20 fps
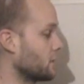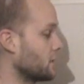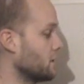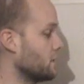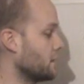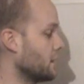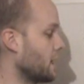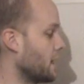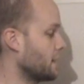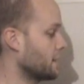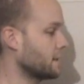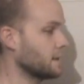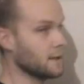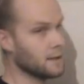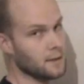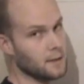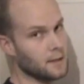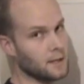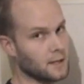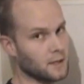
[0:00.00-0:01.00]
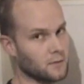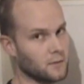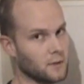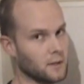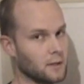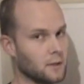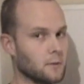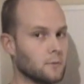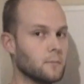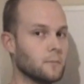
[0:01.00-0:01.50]
see you guys in the next
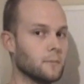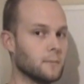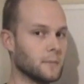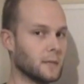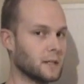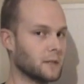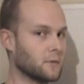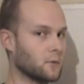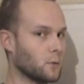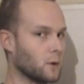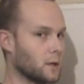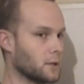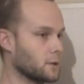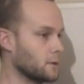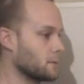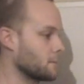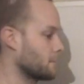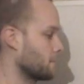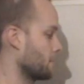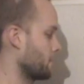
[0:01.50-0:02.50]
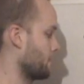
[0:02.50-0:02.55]
video. Thanks for watching.